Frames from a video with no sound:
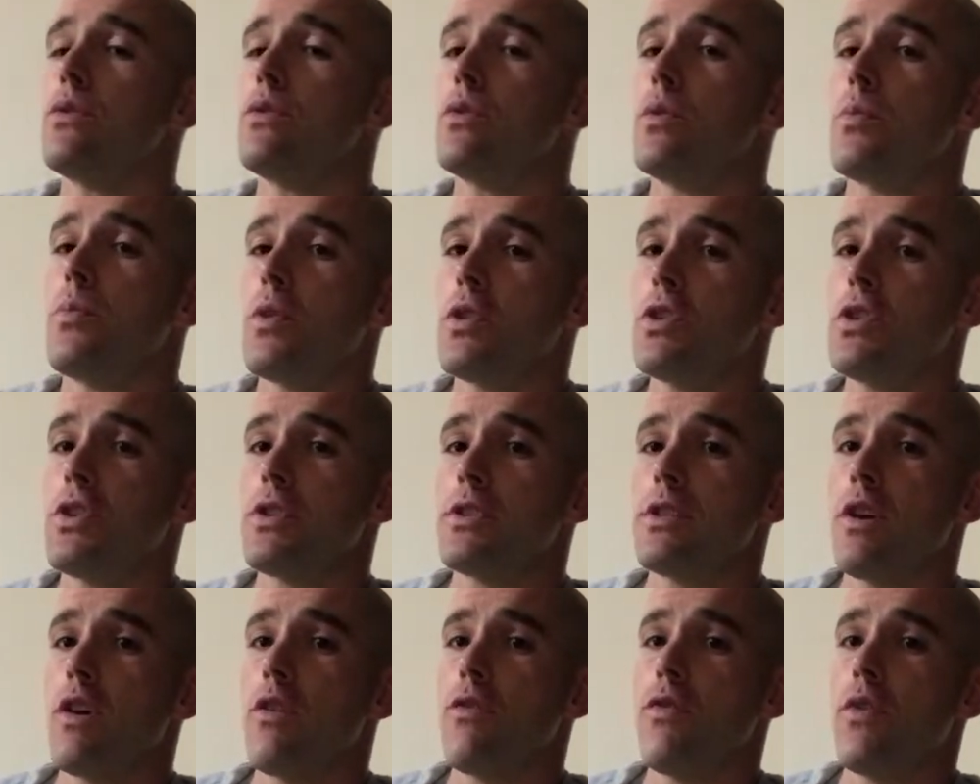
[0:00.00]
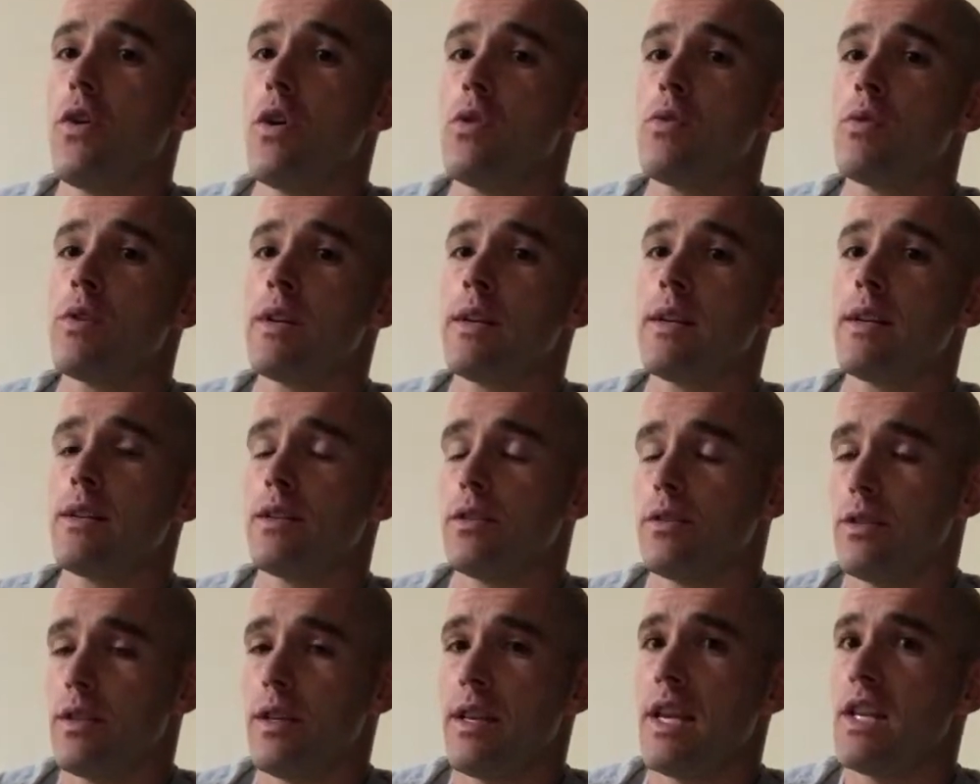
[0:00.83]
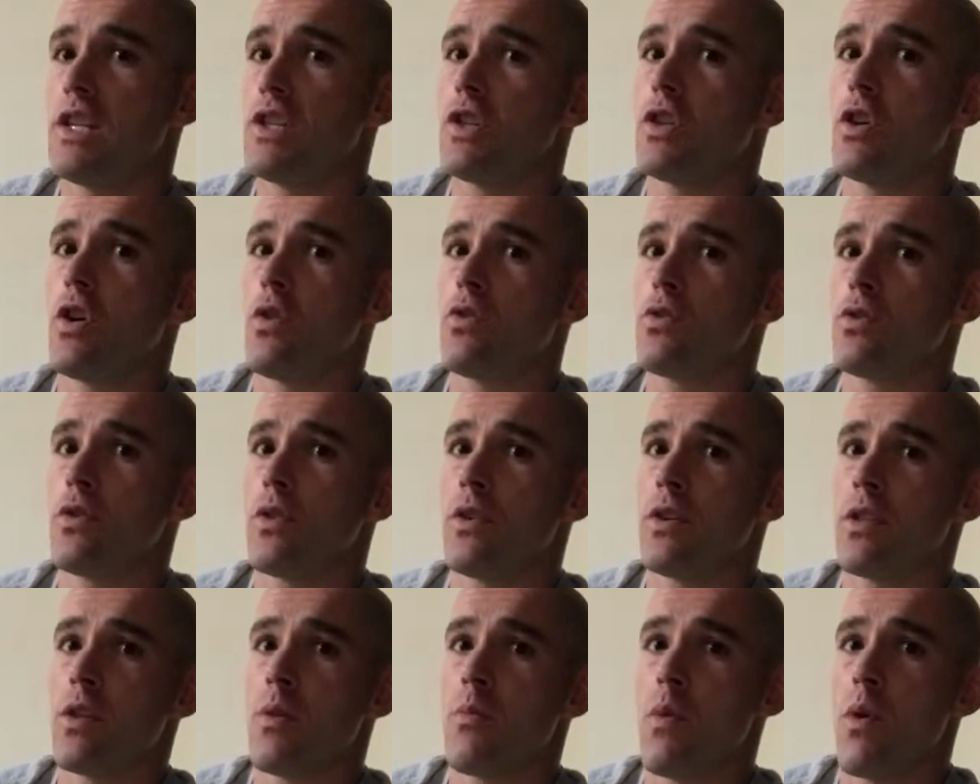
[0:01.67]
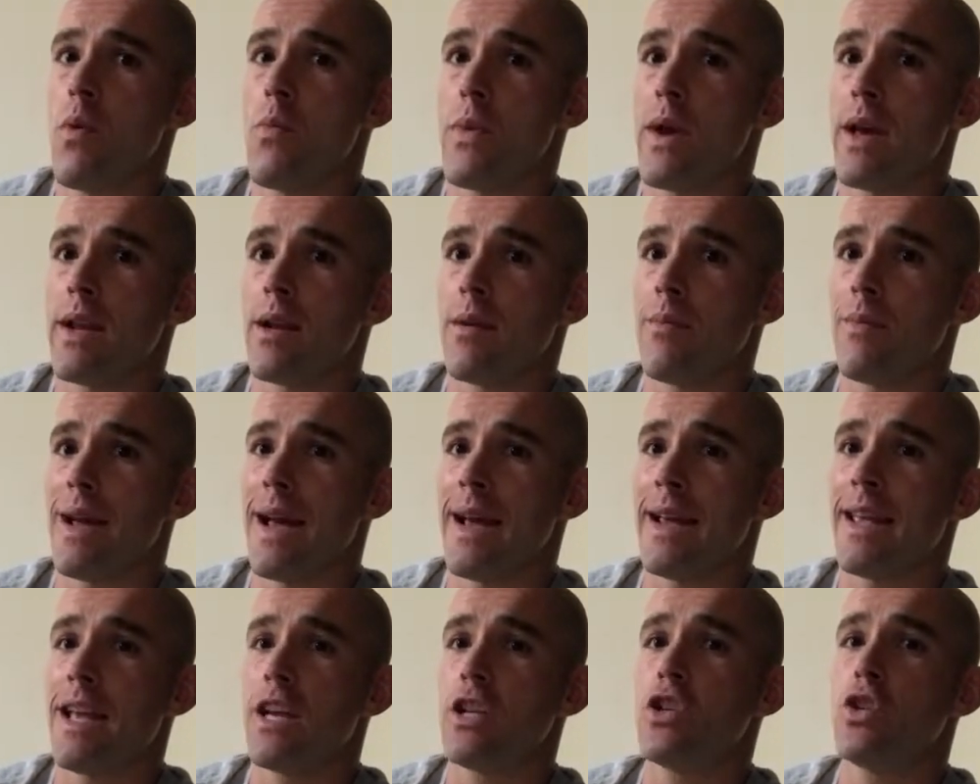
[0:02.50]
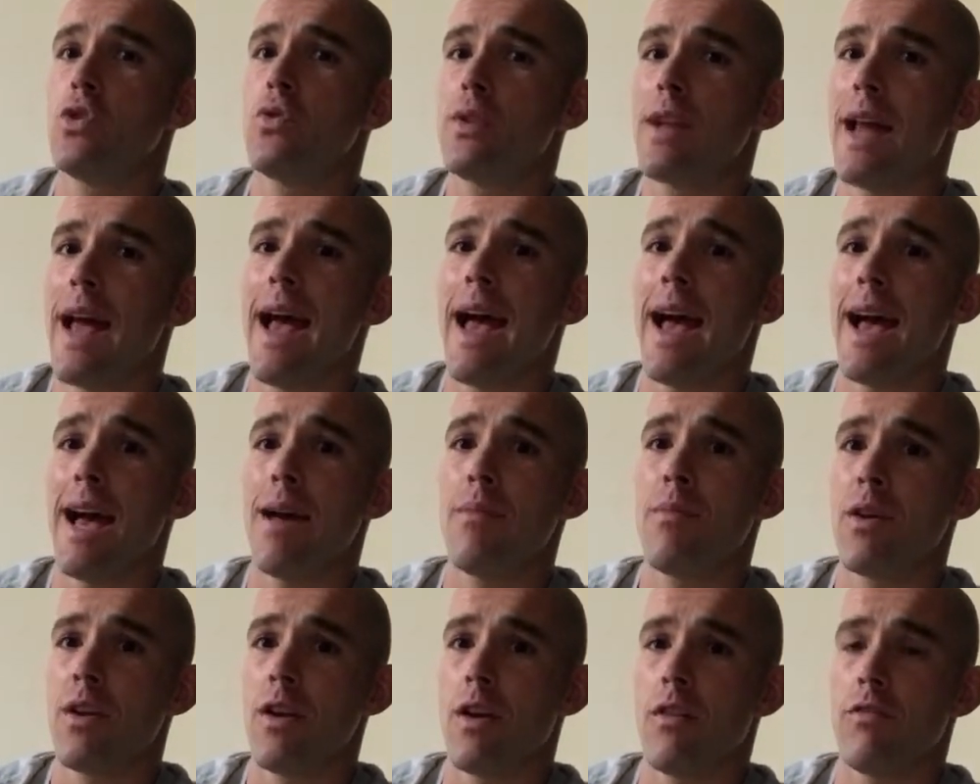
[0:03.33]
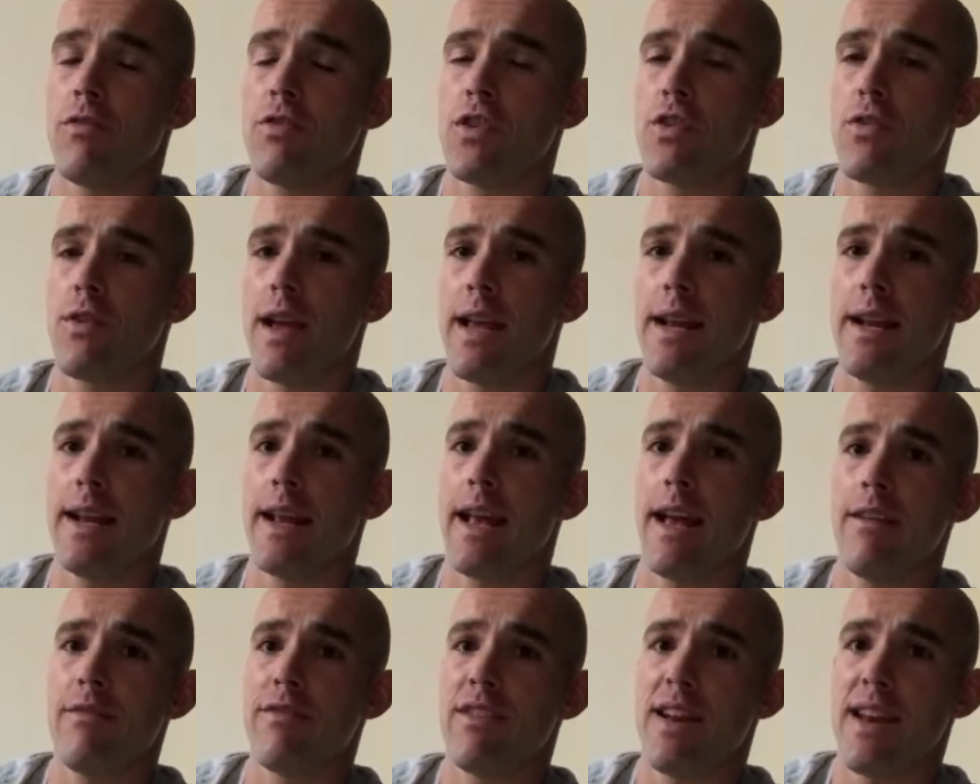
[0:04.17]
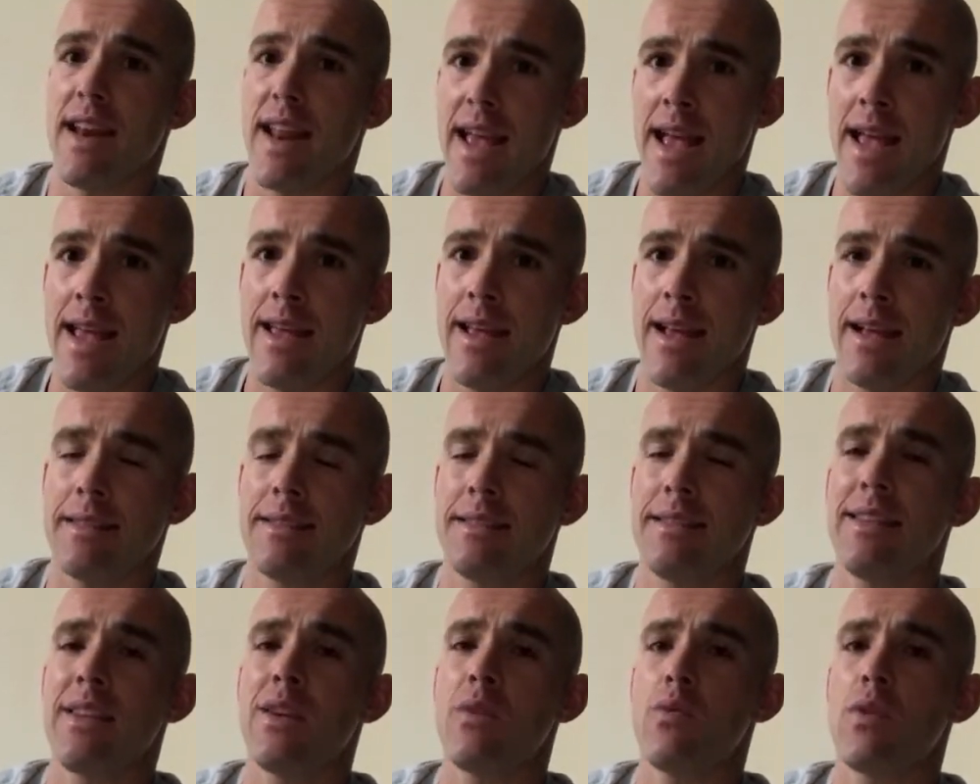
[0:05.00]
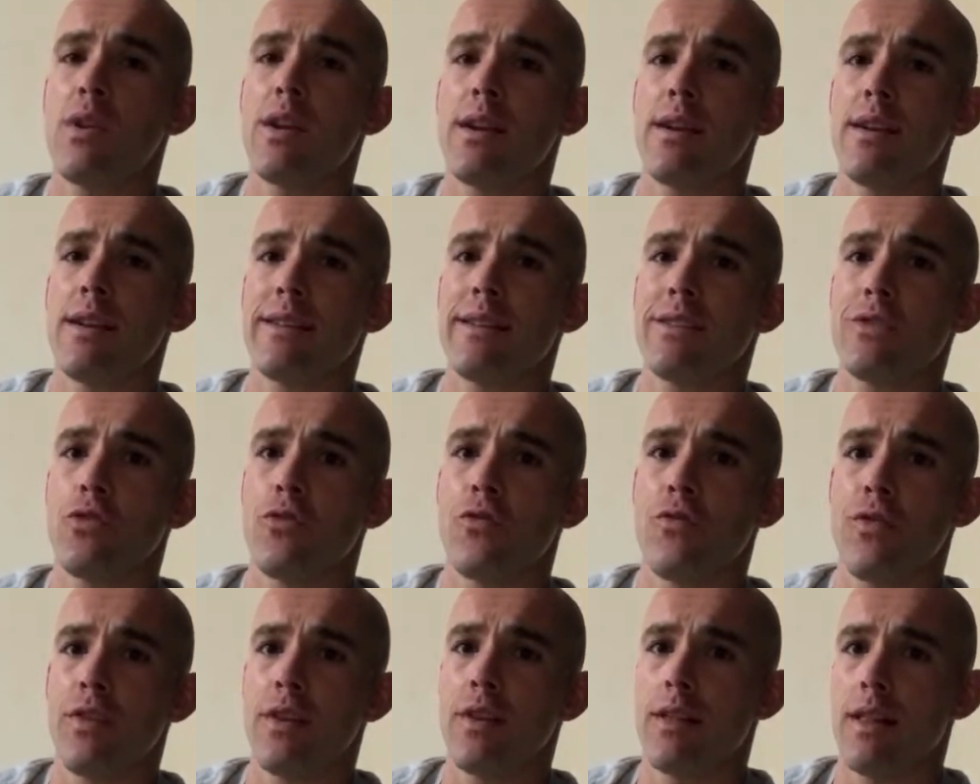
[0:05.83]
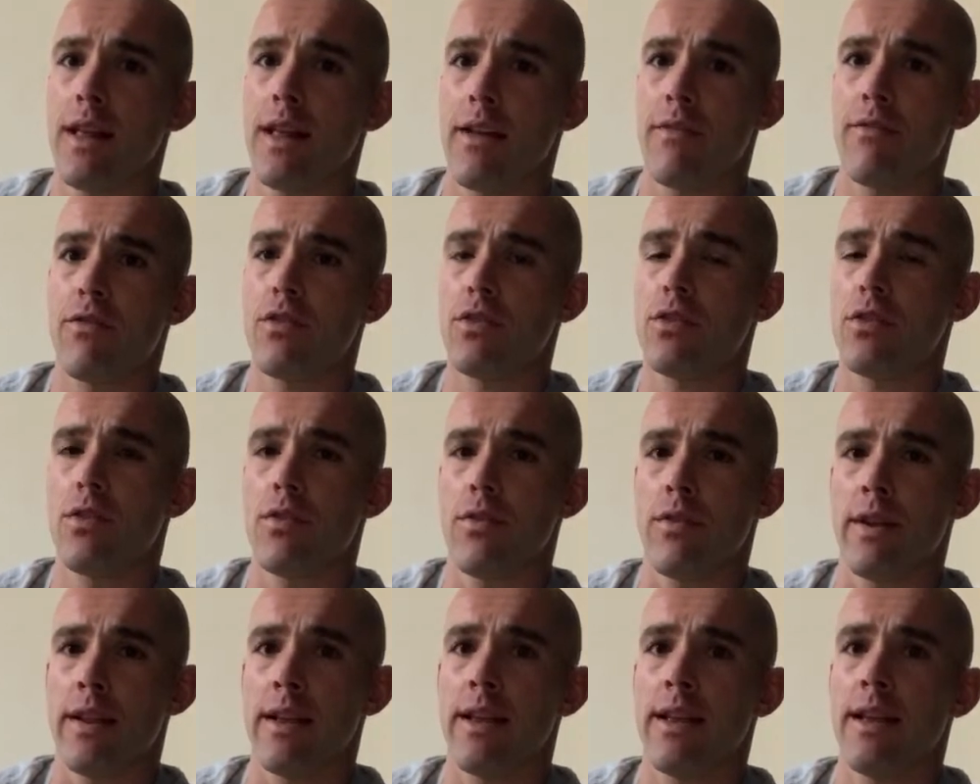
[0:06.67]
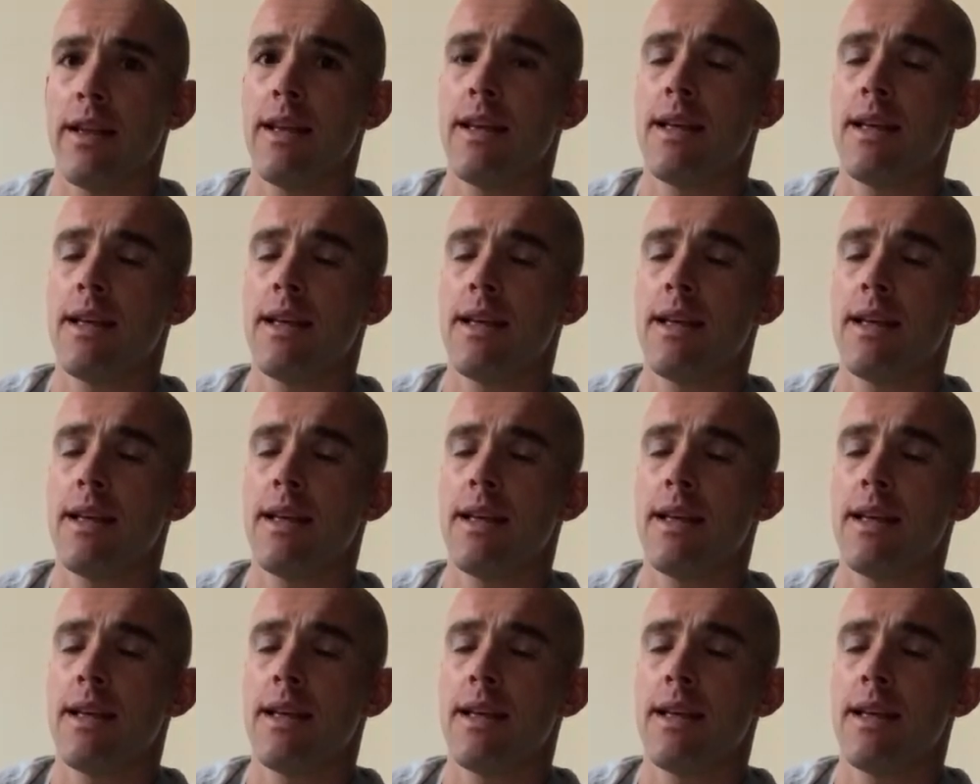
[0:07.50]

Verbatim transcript: to push yourself forward, to get you going in the momentum, and get you in the habit of training every day and seeing what it is to feel adversity.